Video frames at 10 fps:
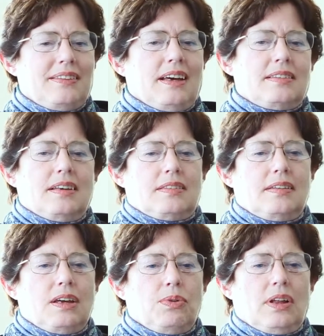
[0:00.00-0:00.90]
that sense and
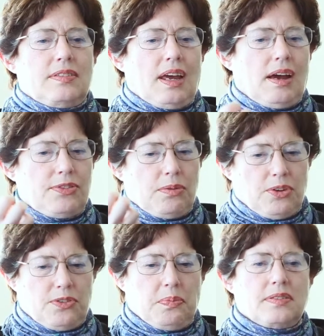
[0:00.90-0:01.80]
they realize they have some
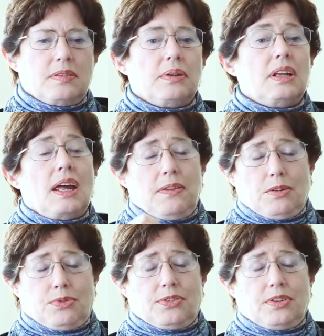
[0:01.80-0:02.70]
responsibility and
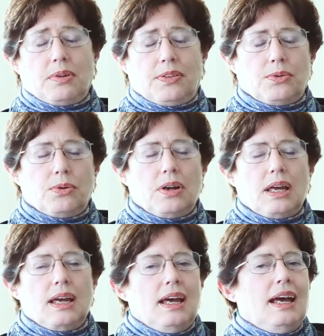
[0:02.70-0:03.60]
therefore some authority.